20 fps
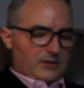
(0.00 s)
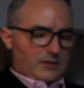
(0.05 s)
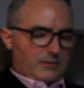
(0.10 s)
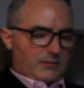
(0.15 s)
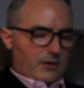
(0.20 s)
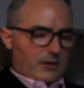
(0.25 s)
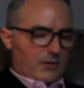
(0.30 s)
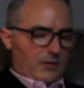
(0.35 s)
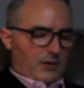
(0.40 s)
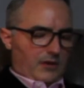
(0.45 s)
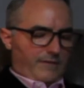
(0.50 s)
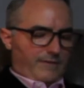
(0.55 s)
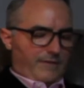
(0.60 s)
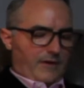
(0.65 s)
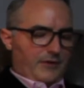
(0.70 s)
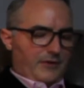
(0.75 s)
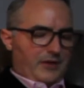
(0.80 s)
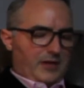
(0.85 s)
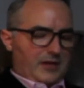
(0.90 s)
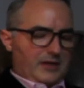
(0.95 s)
grew, and he
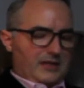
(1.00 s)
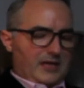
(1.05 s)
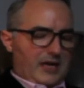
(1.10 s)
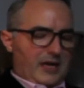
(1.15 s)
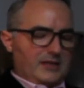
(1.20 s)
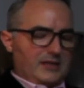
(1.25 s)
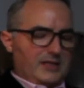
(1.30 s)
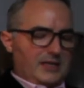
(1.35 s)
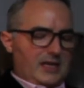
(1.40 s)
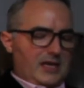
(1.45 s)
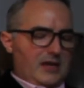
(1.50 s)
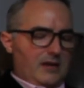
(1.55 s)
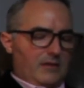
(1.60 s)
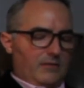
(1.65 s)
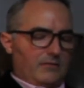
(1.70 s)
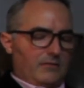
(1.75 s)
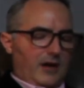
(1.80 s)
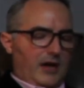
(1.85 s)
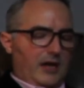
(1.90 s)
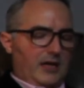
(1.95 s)
felt the intense heat
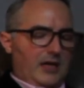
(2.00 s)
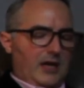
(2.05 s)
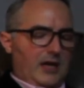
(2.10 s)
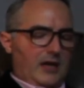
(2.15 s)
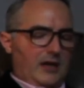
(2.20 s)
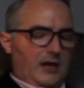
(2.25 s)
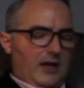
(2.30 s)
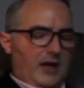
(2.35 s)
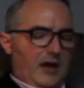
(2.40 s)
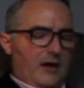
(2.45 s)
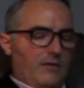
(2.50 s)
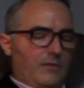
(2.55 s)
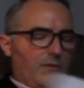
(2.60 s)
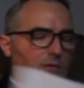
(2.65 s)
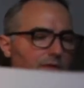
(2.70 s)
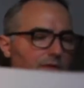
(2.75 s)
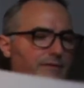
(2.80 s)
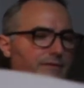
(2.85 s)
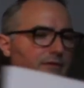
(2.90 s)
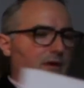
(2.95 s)
radiating
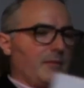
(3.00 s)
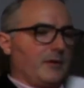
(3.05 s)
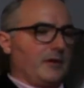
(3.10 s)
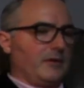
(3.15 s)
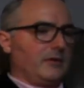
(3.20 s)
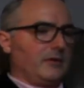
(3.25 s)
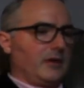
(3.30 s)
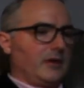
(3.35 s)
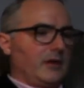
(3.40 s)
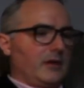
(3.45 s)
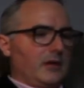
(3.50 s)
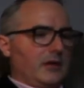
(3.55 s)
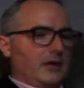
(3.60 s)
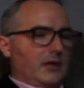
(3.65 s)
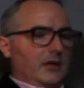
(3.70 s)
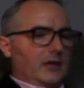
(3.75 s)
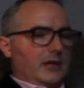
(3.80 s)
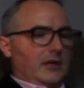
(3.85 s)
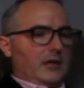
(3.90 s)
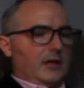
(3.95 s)
outward from it.
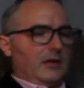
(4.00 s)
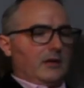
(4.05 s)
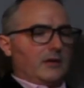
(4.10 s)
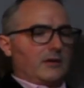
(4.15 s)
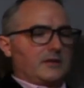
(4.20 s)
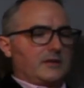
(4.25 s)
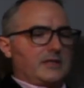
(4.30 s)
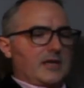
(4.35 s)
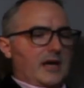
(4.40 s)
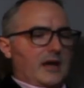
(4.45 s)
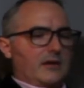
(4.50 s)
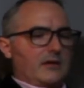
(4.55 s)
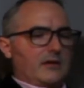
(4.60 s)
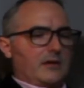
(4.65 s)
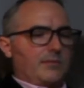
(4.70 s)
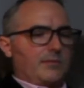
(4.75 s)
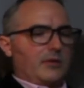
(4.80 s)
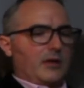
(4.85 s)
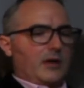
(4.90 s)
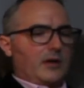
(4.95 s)
He looked down at the
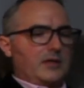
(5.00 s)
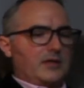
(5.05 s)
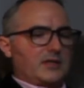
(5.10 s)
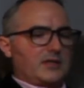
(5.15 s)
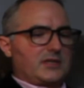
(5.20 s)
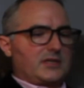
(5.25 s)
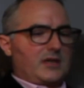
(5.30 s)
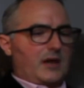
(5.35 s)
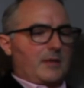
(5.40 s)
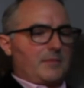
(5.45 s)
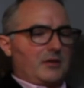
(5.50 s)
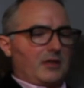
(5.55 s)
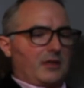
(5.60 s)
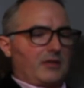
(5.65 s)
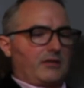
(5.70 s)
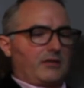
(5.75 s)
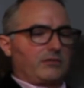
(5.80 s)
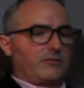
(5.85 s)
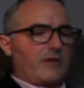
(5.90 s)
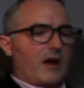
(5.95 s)
bloody stump and
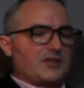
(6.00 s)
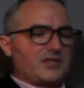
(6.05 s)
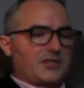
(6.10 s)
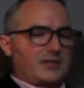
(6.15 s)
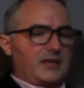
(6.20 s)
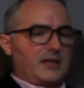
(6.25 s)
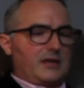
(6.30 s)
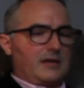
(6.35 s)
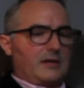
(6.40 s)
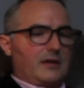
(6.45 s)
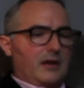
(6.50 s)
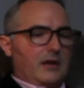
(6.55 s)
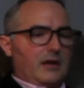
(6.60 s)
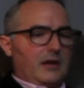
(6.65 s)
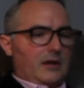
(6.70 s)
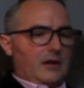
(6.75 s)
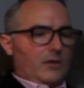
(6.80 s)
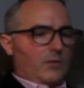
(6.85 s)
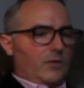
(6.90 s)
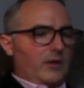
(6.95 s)
thrust it,
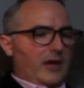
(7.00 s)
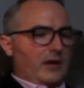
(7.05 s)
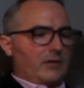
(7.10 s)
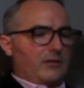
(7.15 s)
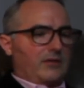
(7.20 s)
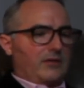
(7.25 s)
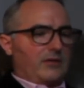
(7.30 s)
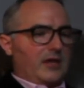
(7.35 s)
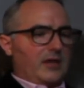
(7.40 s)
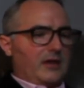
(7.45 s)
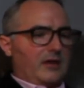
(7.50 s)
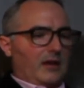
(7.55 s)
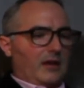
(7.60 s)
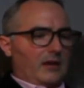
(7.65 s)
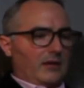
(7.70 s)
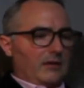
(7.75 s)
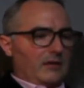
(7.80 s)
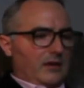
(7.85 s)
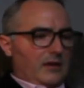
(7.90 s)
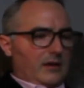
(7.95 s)
without
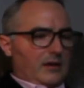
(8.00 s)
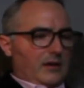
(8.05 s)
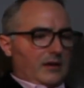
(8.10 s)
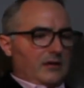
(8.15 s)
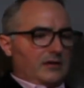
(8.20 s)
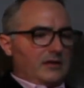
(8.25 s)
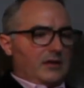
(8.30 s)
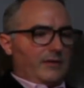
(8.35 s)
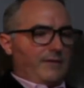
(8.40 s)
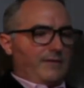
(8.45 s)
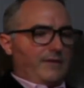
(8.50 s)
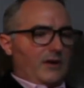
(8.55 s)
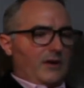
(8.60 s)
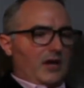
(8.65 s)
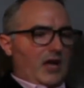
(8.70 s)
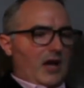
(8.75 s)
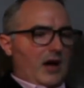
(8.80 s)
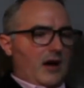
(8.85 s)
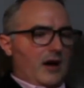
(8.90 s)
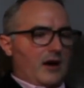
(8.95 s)
thinking, into the
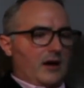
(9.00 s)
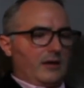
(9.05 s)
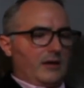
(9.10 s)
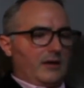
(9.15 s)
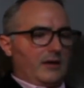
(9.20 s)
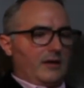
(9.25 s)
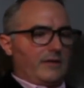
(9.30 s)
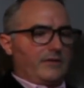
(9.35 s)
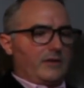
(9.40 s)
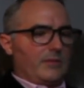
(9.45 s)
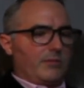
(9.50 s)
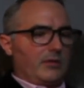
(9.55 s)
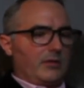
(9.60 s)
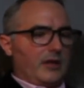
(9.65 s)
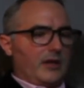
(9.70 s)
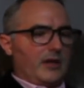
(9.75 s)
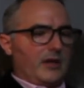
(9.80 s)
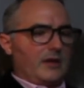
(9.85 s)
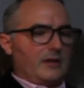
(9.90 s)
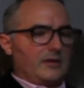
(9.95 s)
very heart of the
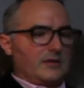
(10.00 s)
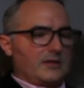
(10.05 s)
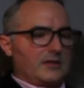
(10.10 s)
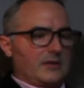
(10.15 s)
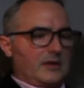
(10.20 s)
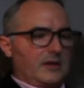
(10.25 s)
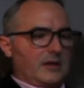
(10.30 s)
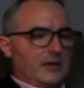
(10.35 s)
blaze.